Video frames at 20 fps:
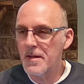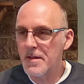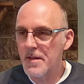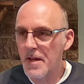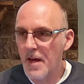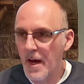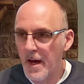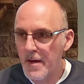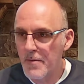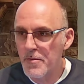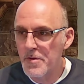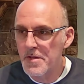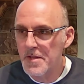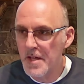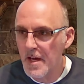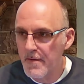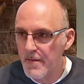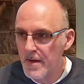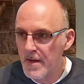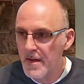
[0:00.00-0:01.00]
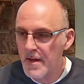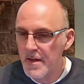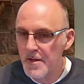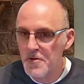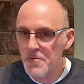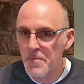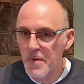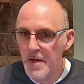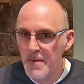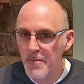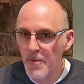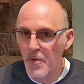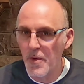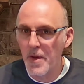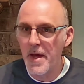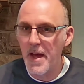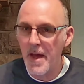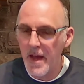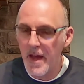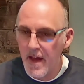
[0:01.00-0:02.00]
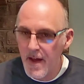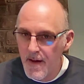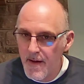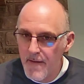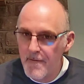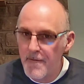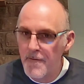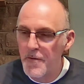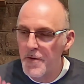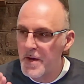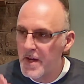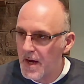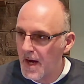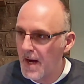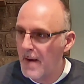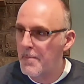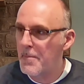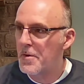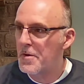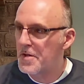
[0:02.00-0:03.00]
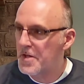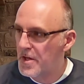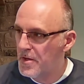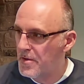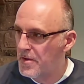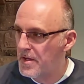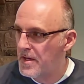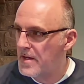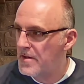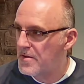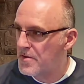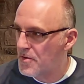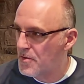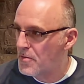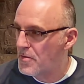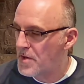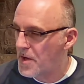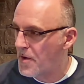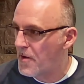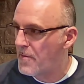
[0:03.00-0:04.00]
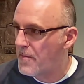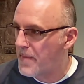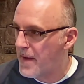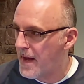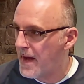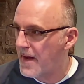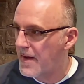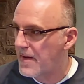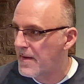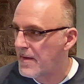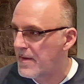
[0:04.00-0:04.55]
God was giving his people every opportunity to turn back